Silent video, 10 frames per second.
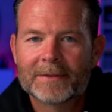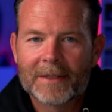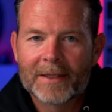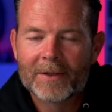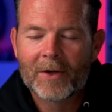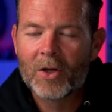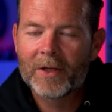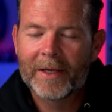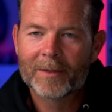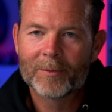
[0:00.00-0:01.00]
and all
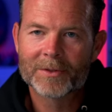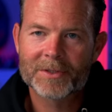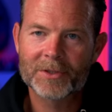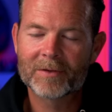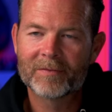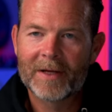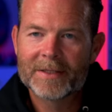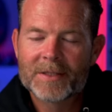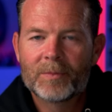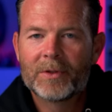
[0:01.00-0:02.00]
animals. So you can
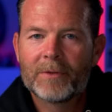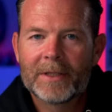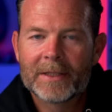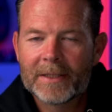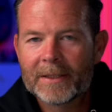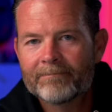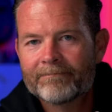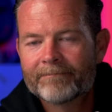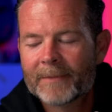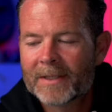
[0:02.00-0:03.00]
find some beauty in them,
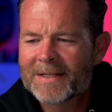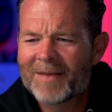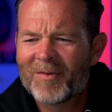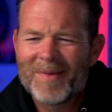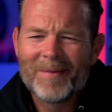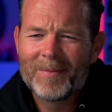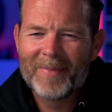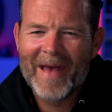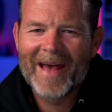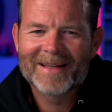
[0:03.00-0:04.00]
except for maybe
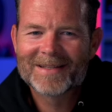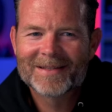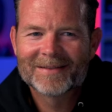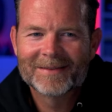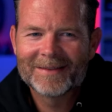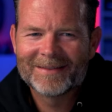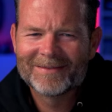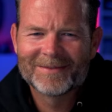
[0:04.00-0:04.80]
bats. Uh,